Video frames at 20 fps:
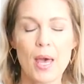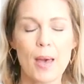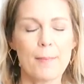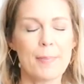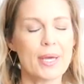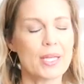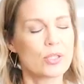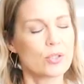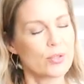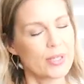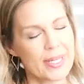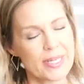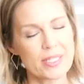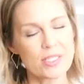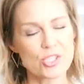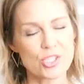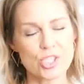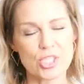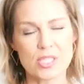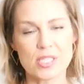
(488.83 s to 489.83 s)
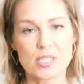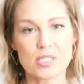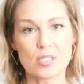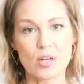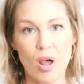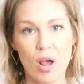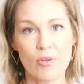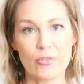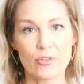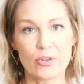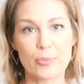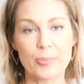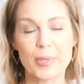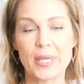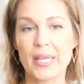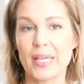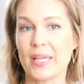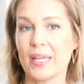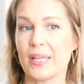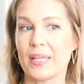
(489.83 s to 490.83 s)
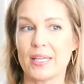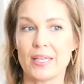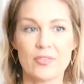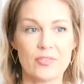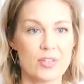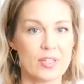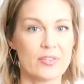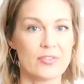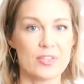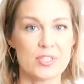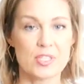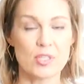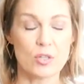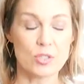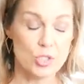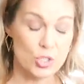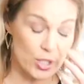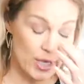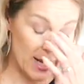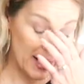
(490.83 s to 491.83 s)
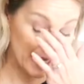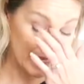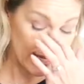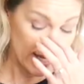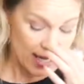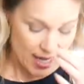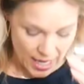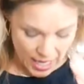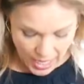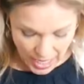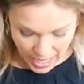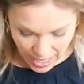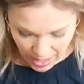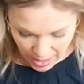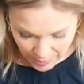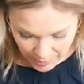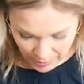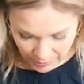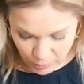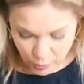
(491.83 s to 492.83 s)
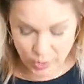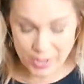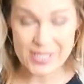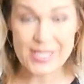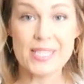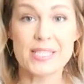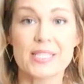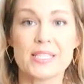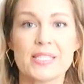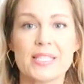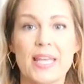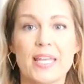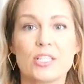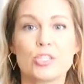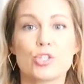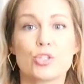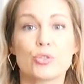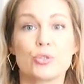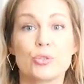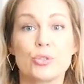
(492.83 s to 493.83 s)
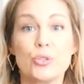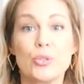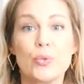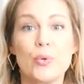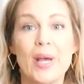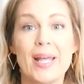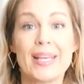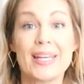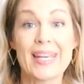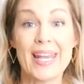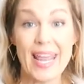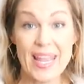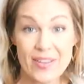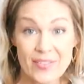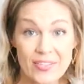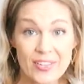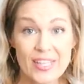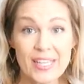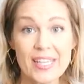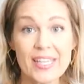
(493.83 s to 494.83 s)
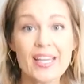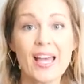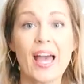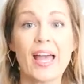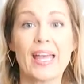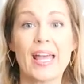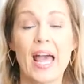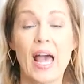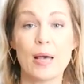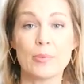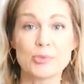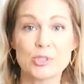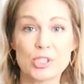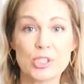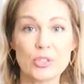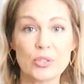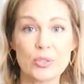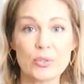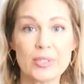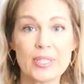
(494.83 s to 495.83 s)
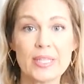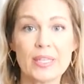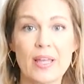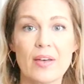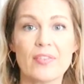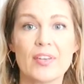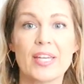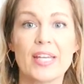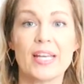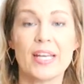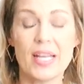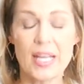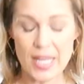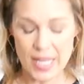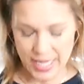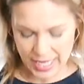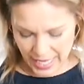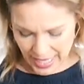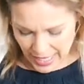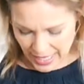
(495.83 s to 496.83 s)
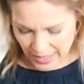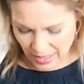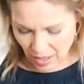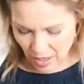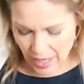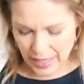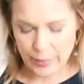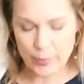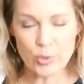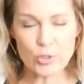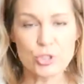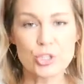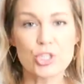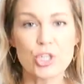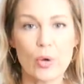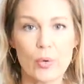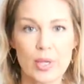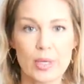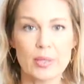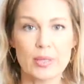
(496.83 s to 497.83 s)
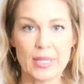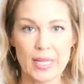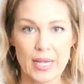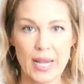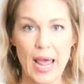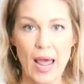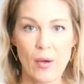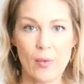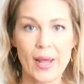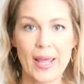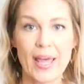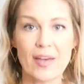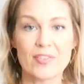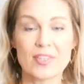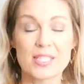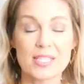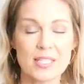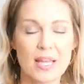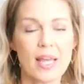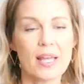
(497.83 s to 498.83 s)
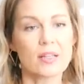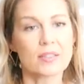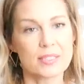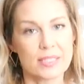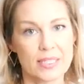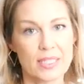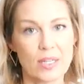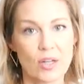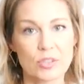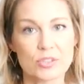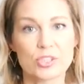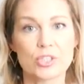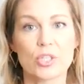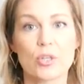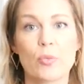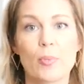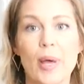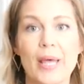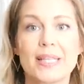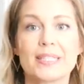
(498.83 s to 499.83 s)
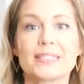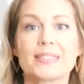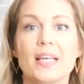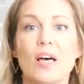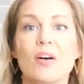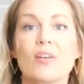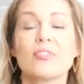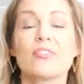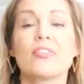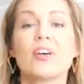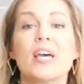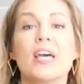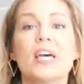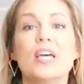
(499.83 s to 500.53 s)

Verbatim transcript: But green is just not for me, even if it's on trend. Um, of course, this is a true navy. I absolutely love it. And I will show it that how I have it styled and then also by itself.